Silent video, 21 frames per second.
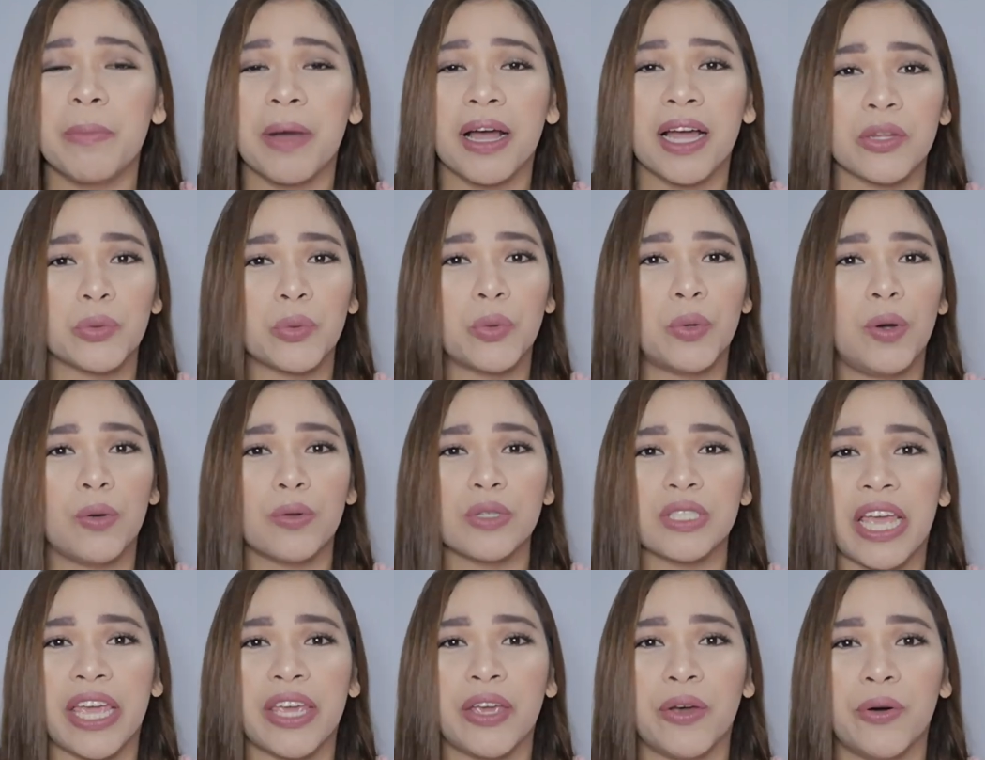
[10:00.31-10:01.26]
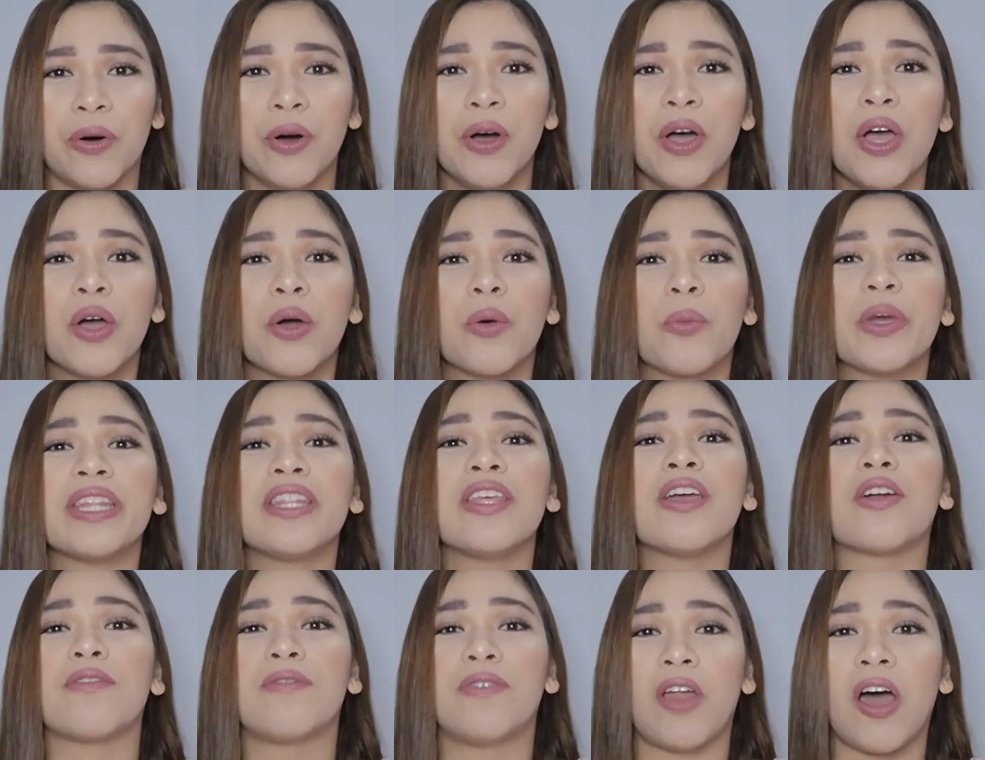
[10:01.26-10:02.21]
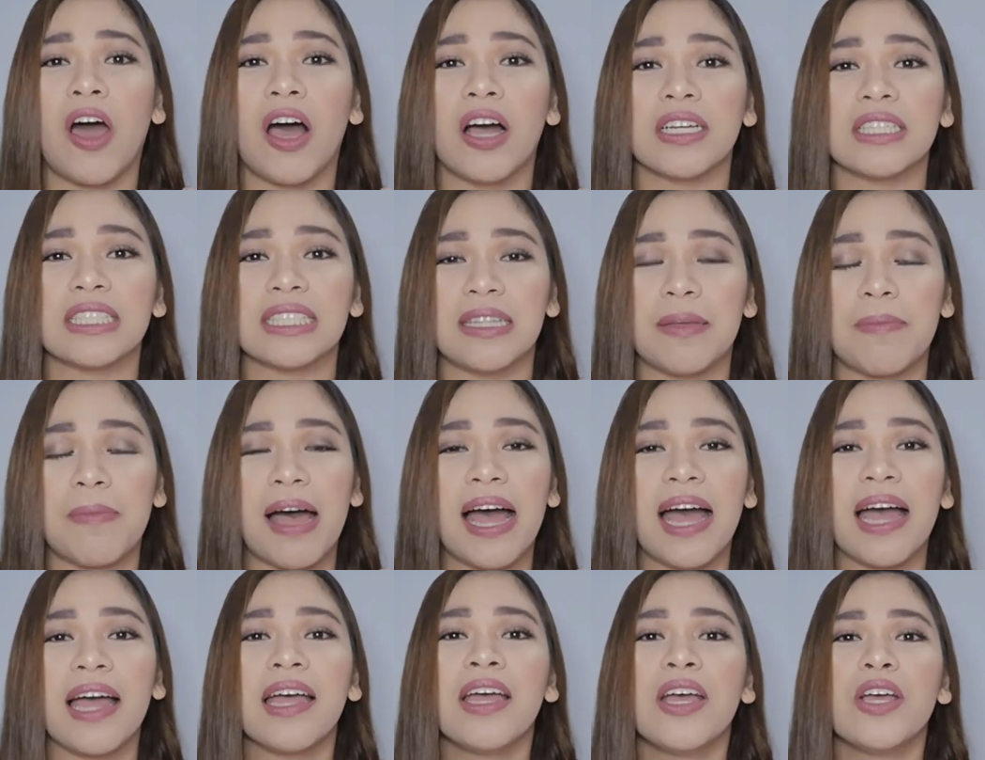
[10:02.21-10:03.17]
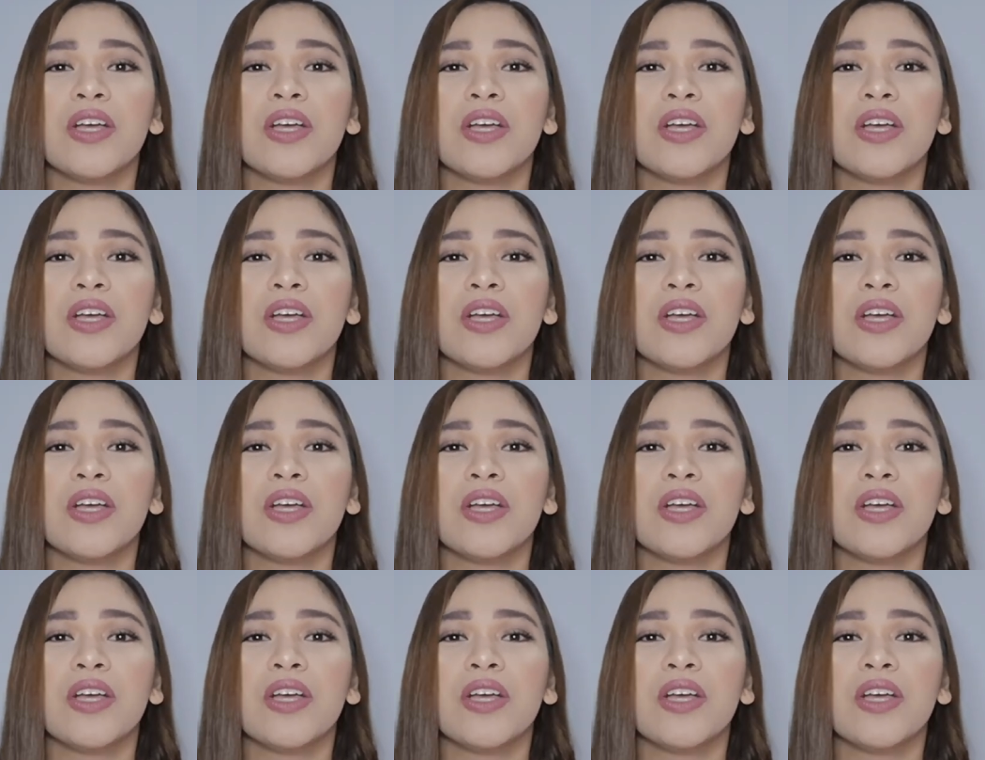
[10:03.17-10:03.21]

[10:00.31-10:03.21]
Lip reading: makatulong sa'yo with your vlogs, di ba?